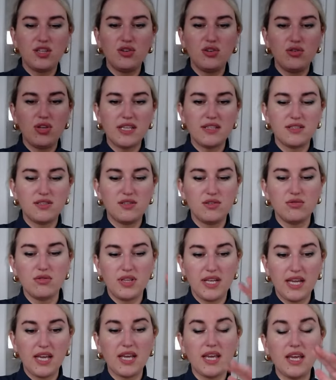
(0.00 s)
you can do,
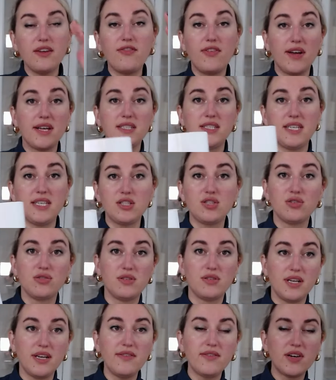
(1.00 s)
like, if I need to
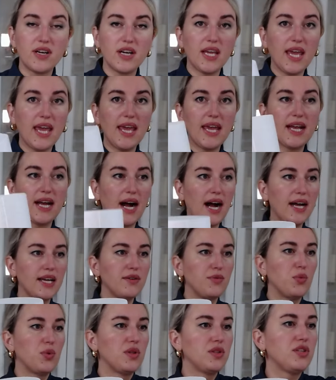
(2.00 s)
deliver a cake, I
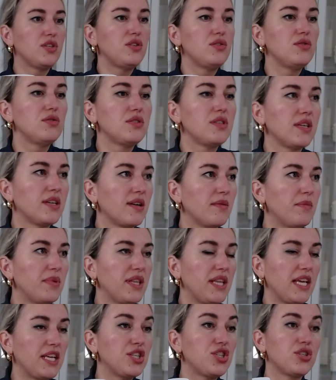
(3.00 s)
will use a
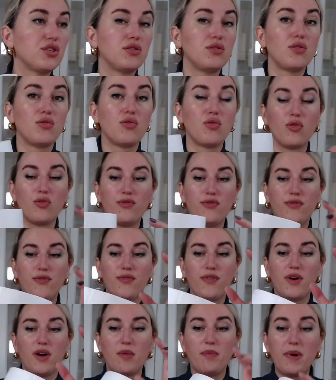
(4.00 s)
combination of
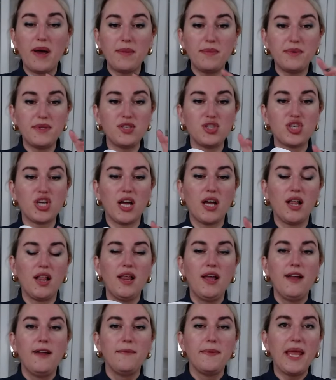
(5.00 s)
piping gel
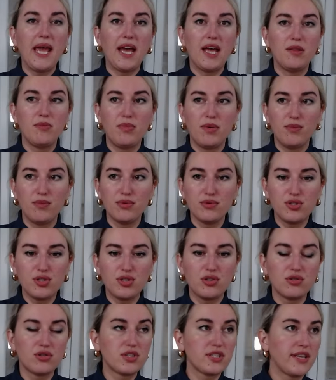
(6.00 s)
and bamboo
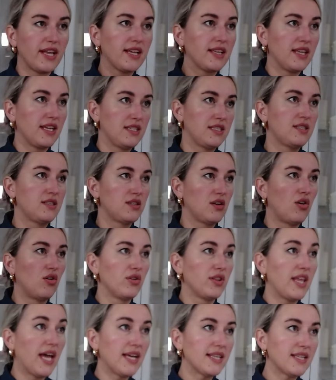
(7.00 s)
skewers like this.
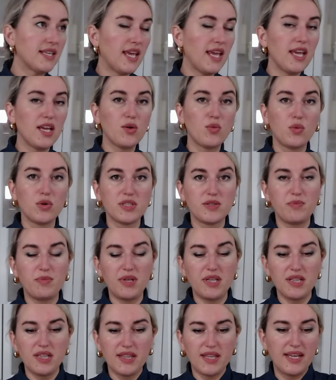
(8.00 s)
So that cake was
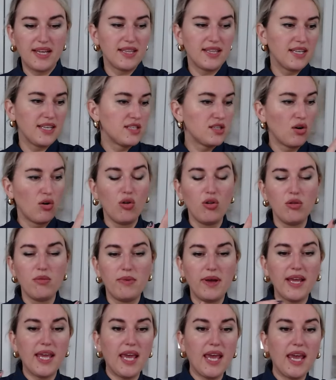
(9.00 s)
built like this. All
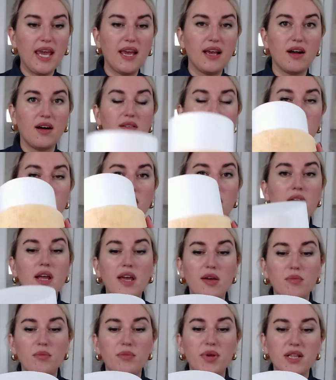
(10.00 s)
my cake are
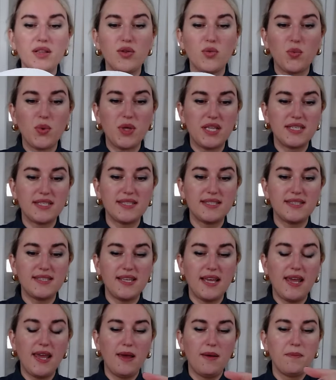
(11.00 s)
built with the
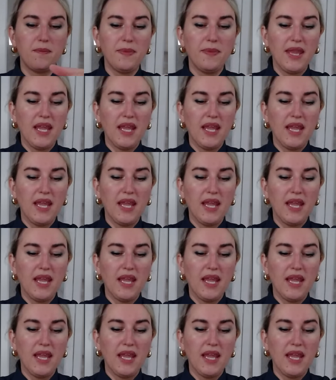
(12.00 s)
same